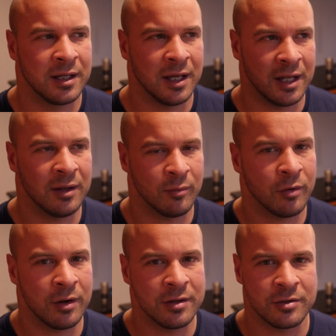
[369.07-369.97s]
and it
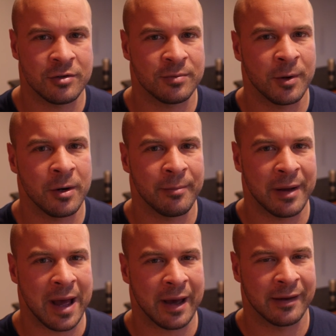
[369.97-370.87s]
brings your sperm
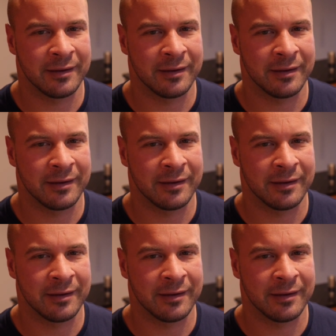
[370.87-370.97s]
back.